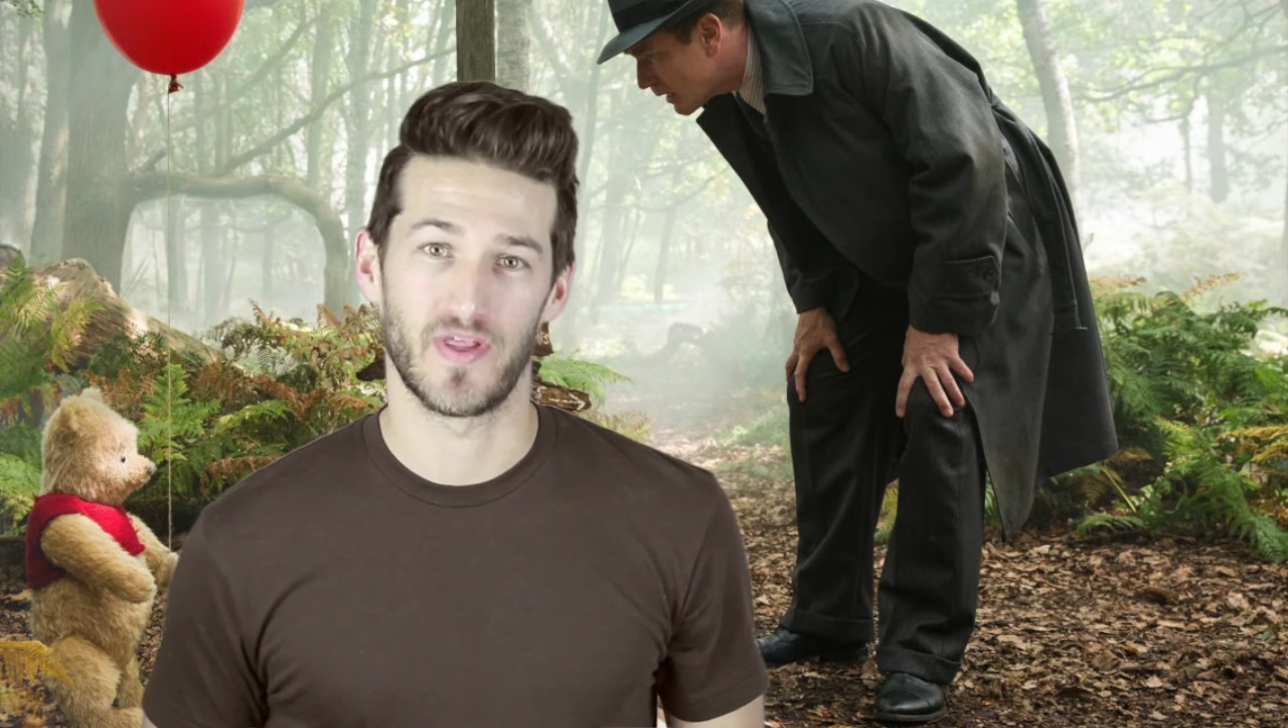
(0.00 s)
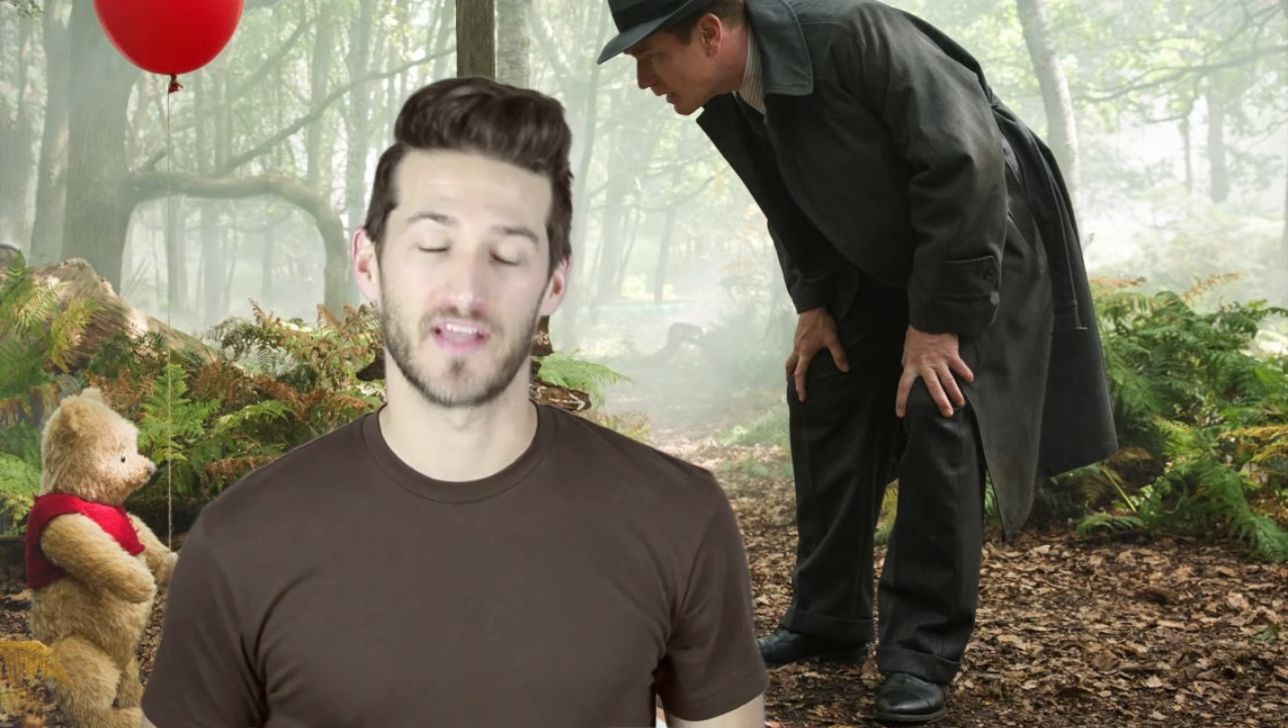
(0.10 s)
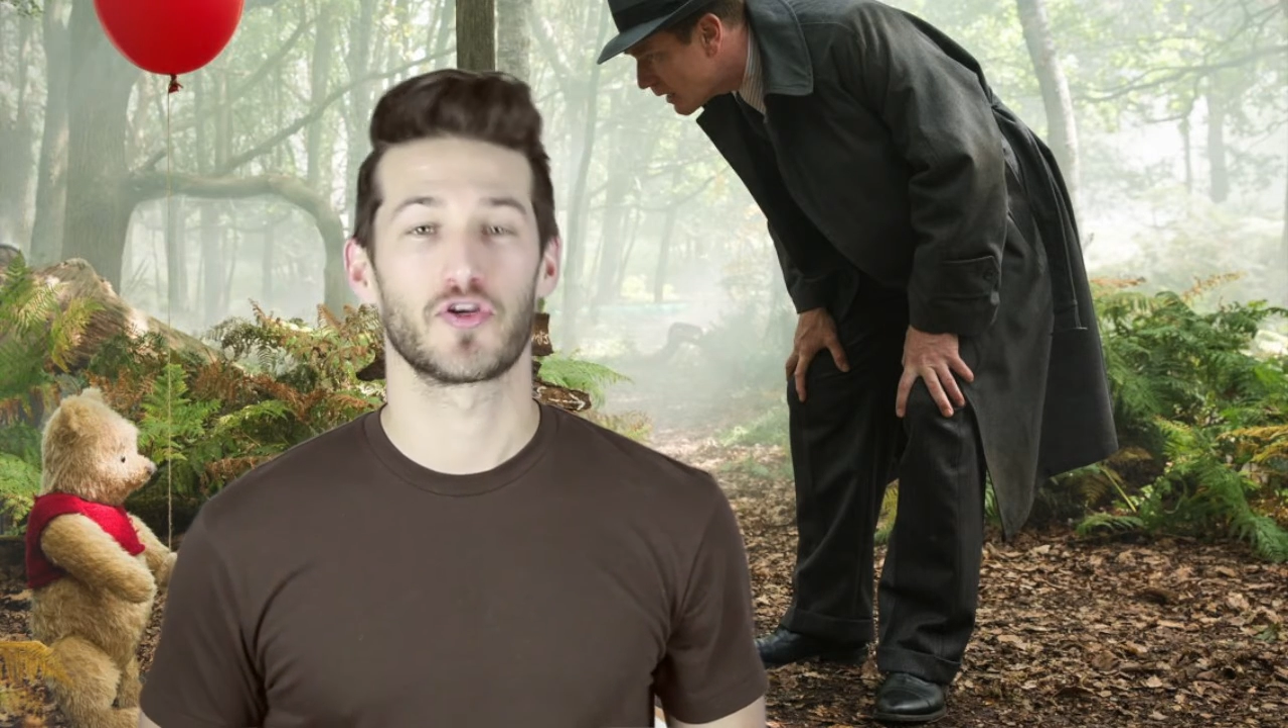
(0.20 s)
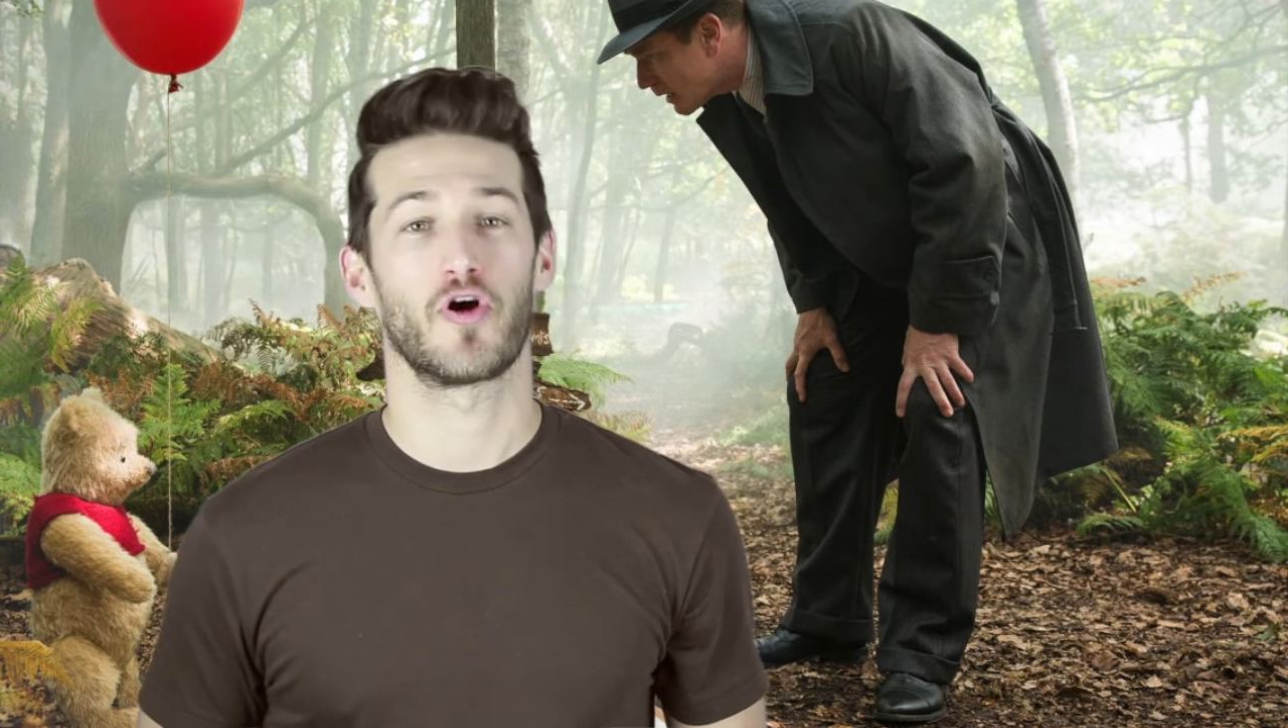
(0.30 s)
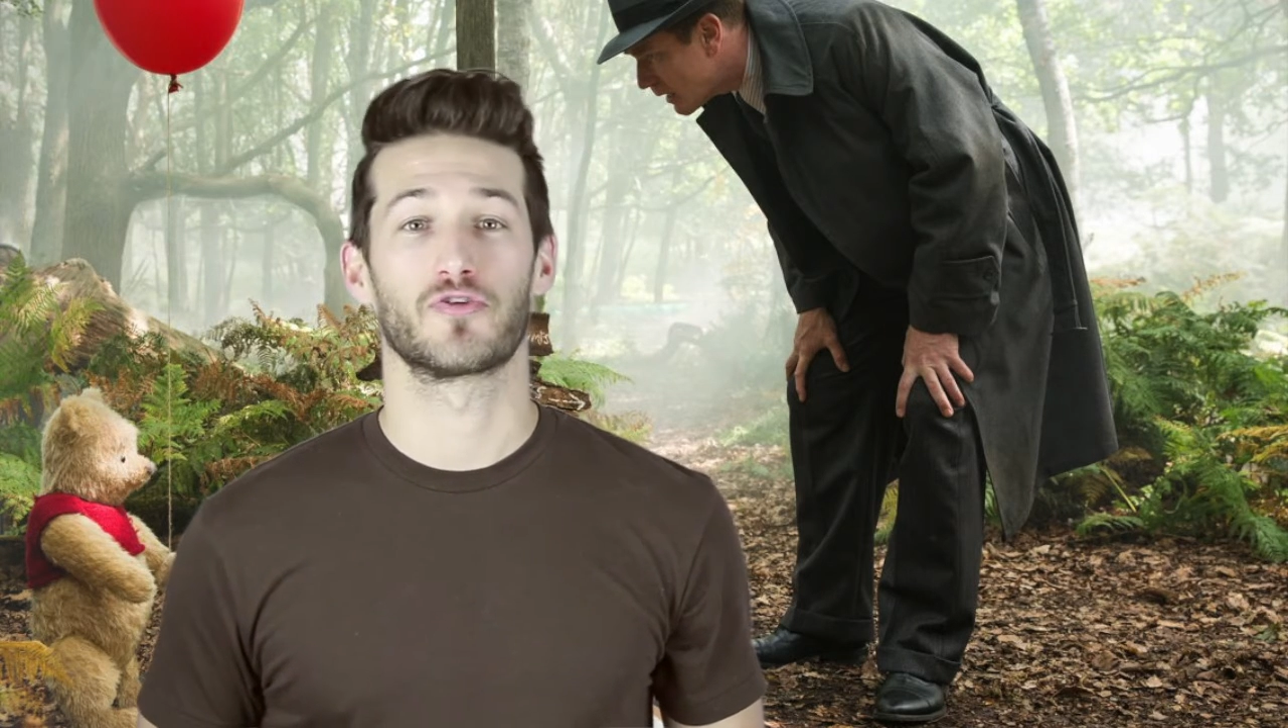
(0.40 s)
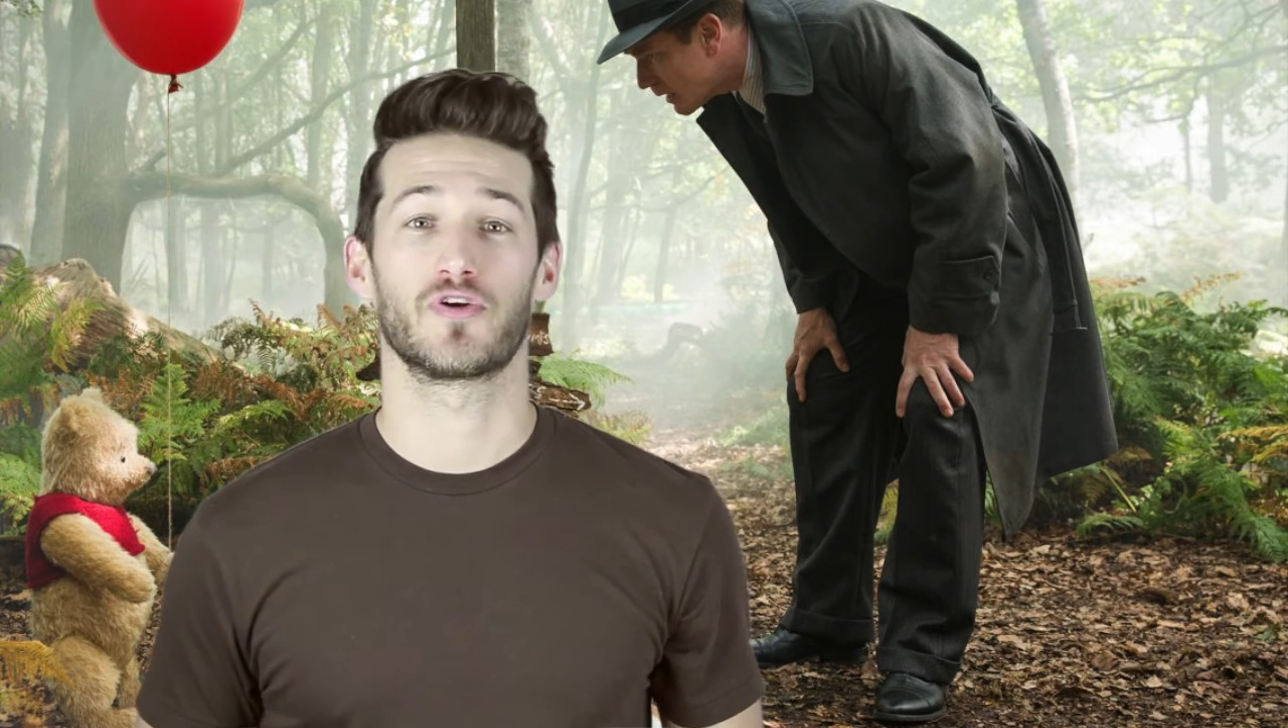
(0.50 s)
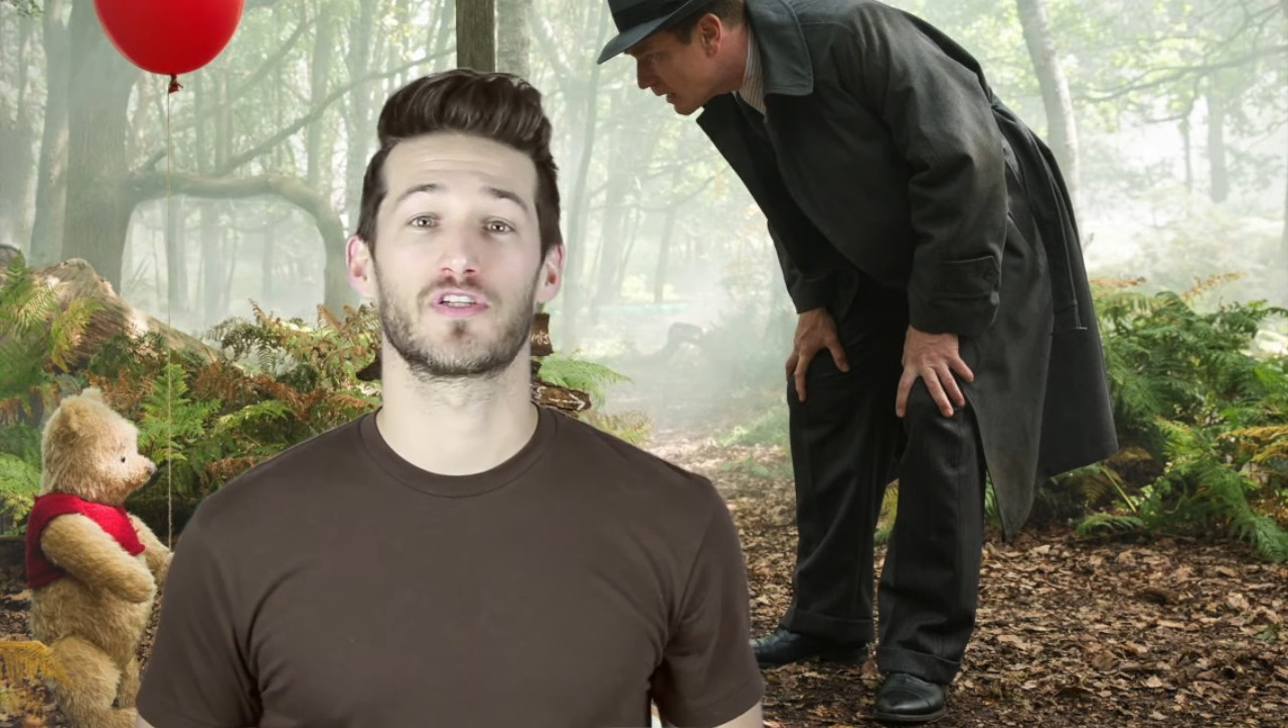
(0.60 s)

It's called